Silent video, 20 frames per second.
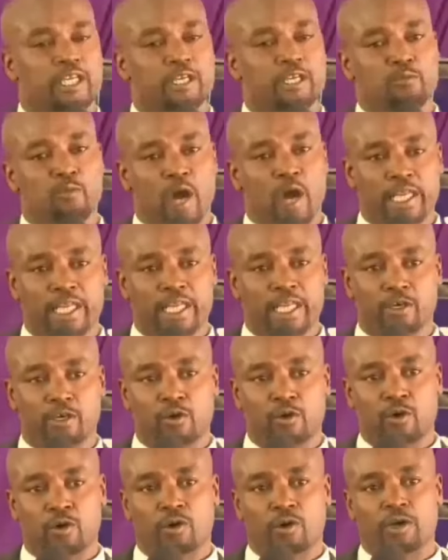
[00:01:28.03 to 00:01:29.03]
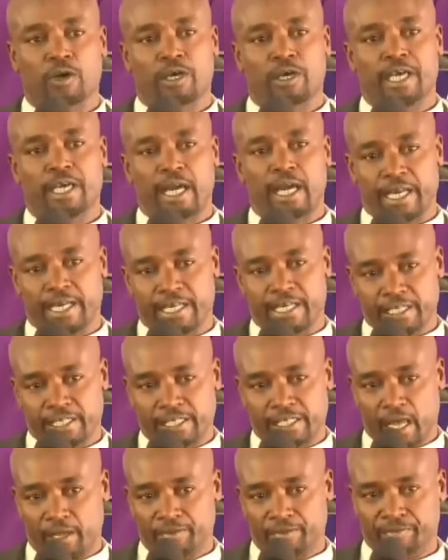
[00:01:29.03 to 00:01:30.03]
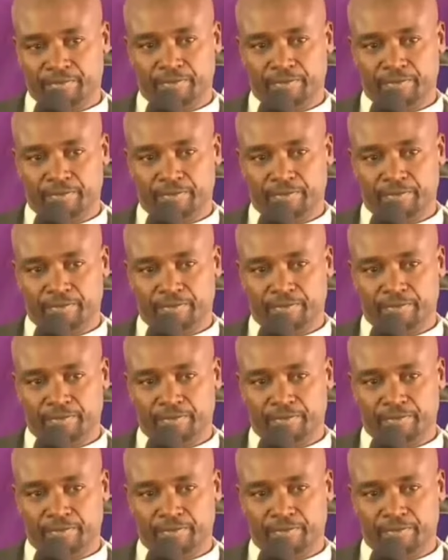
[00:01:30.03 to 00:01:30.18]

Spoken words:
ni mwaliko ya kanisa.